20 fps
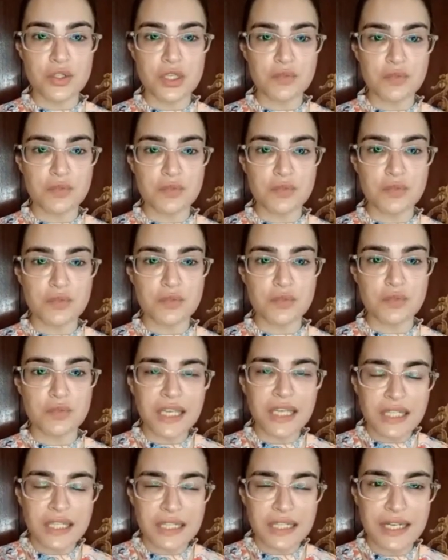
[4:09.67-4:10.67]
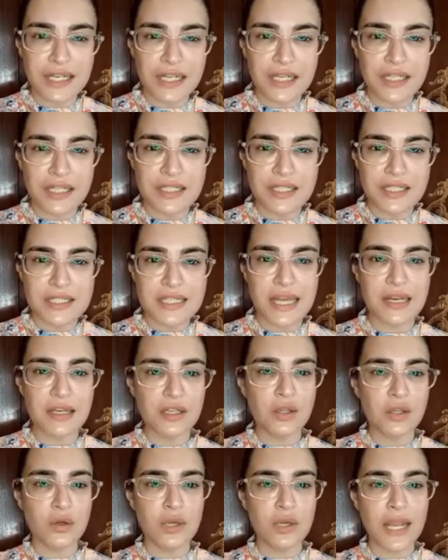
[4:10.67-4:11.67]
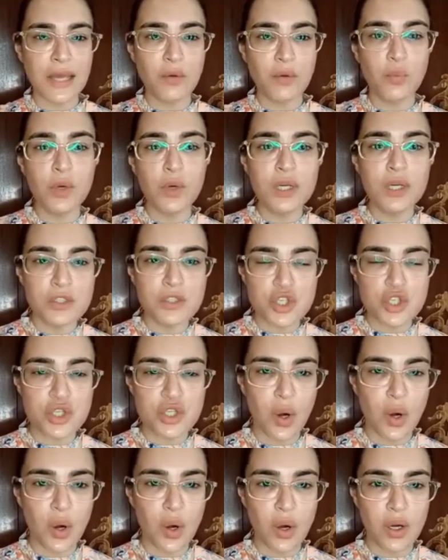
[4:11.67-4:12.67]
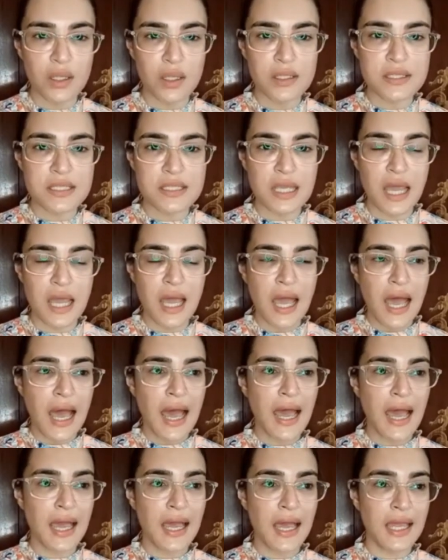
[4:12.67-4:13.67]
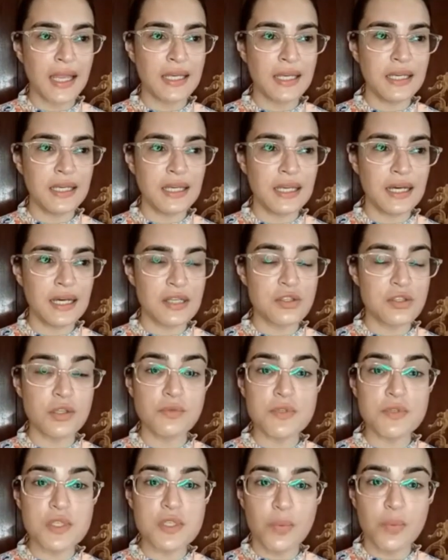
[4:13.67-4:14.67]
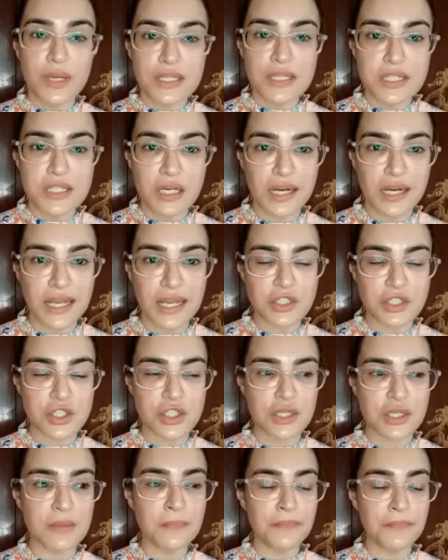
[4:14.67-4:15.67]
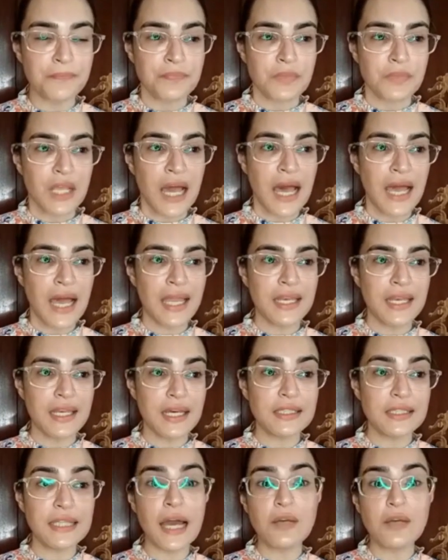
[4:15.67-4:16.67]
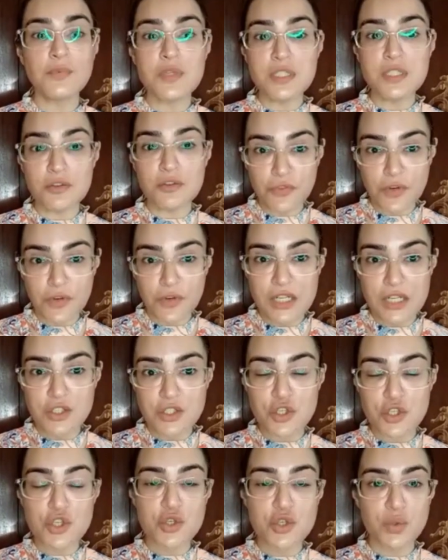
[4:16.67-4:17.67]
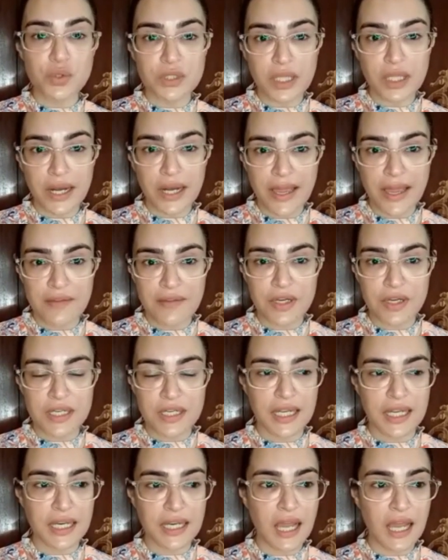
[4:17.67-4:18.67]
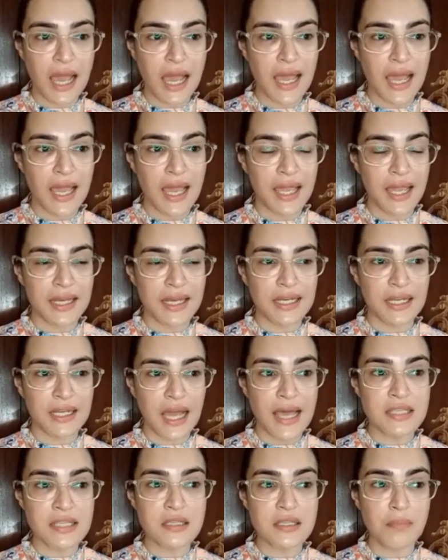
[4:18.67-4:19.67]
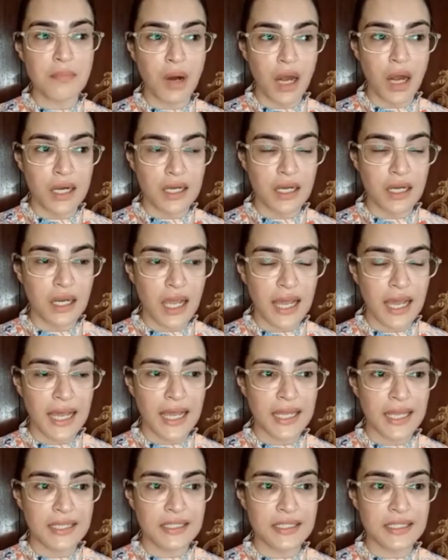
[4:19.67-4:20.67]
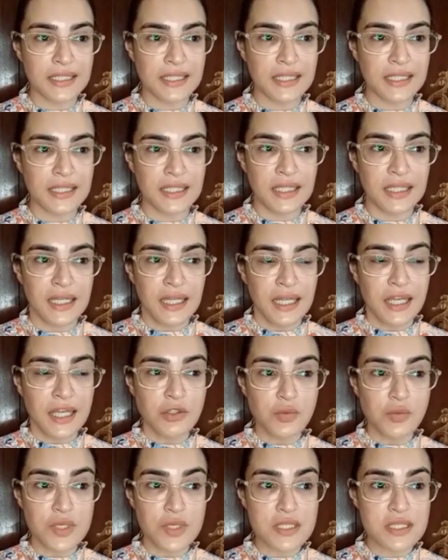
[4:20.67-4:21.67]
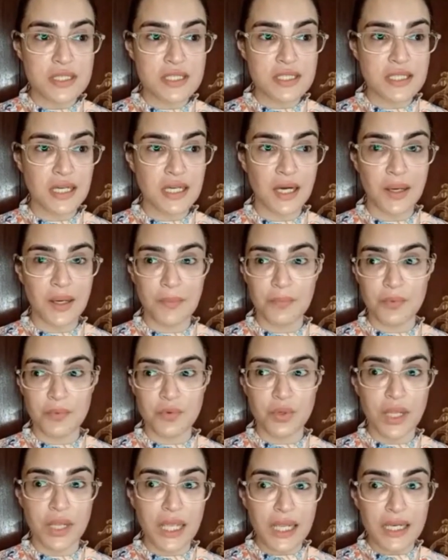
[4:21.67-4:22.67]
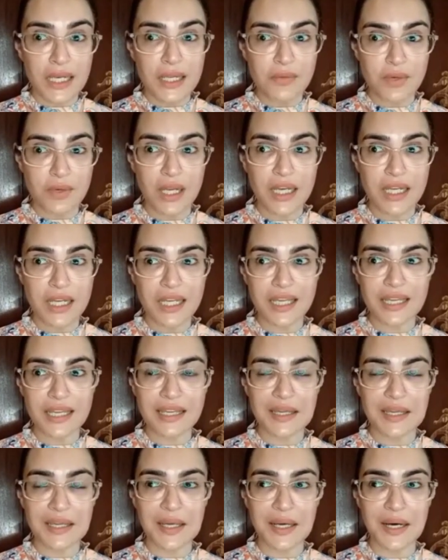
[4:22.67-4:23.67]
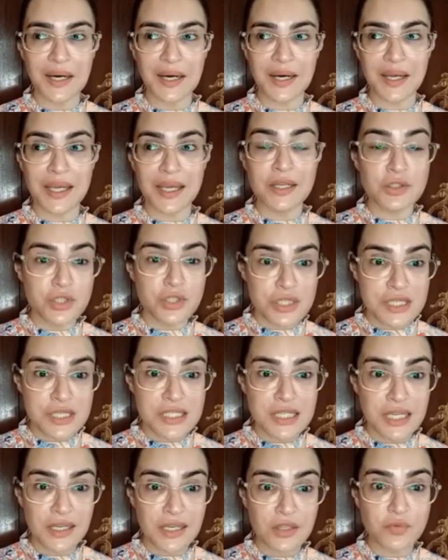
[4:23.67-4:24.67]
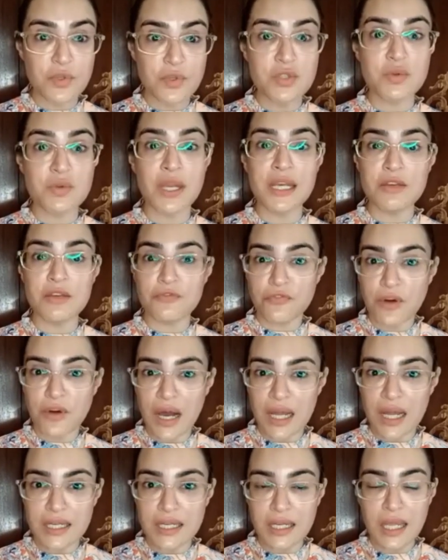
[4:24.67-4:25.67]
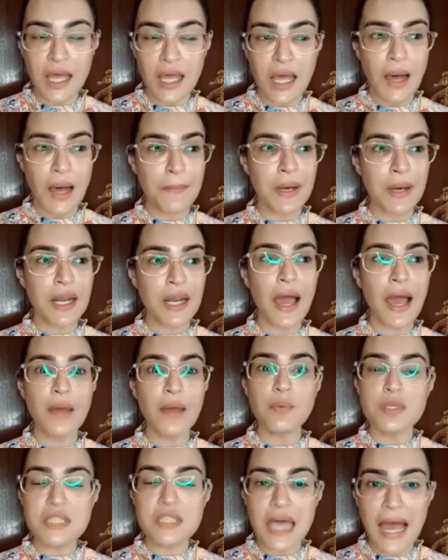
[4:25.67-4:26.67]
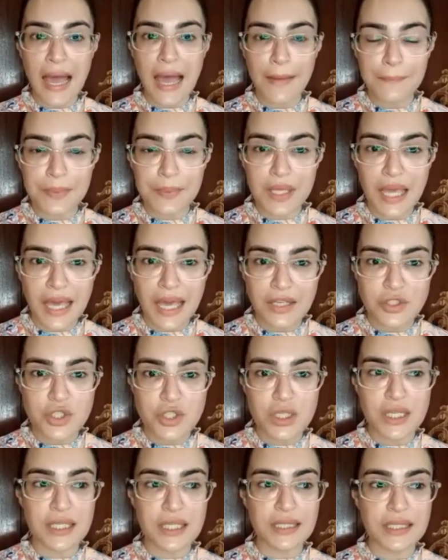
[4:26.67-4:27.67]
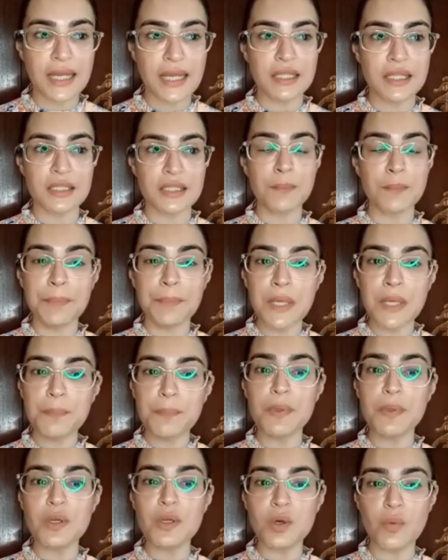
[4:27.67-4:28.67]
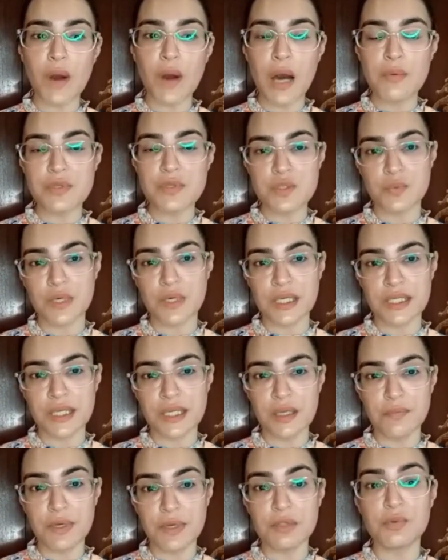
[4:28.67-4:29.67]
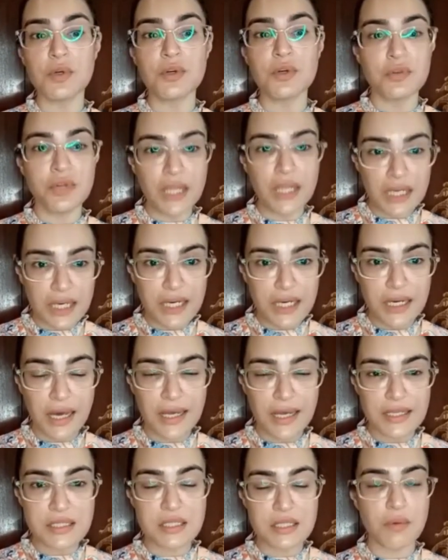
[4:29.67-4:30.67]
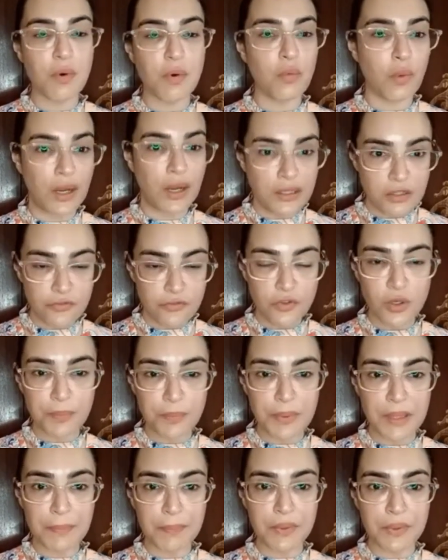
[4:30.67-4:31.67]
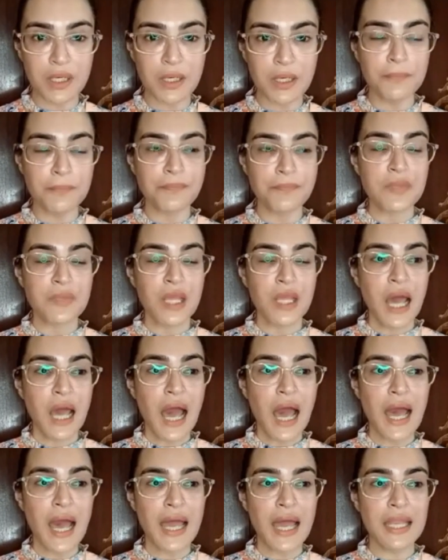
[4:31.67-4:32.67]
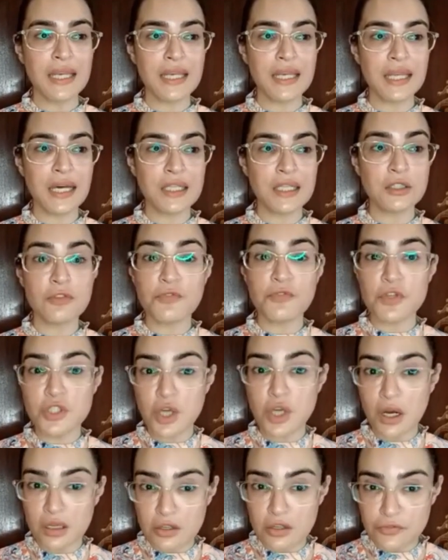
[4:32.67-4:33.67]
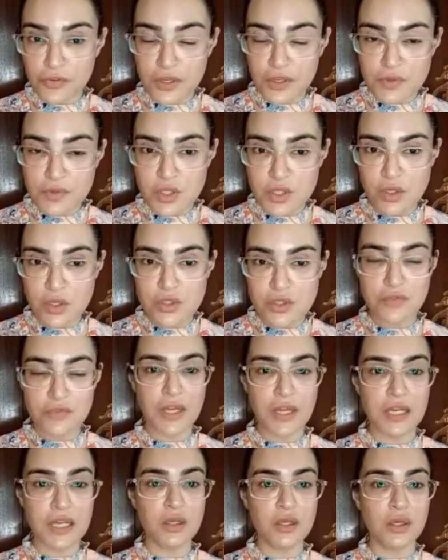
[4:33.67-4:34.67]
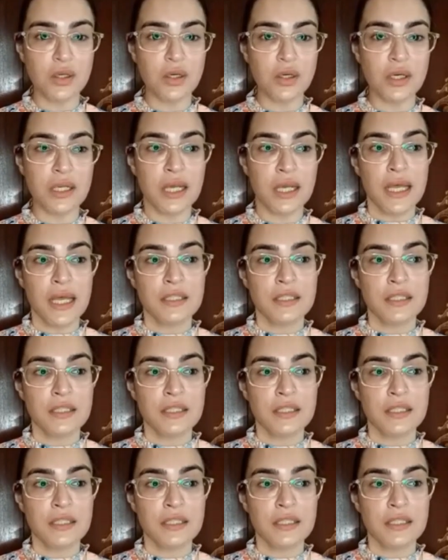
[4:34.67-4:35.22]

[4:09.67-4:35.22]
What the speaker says: So it was like thick linens and, you know, like woolen shawls. And so it was a winter collection. And that was the first shoot that I ever did and as a model. And it was really, really interesting. It was really fun. But I was happy, actually, that the people who I was working with were really nice. They were wonderful people. And the photographer was also very good.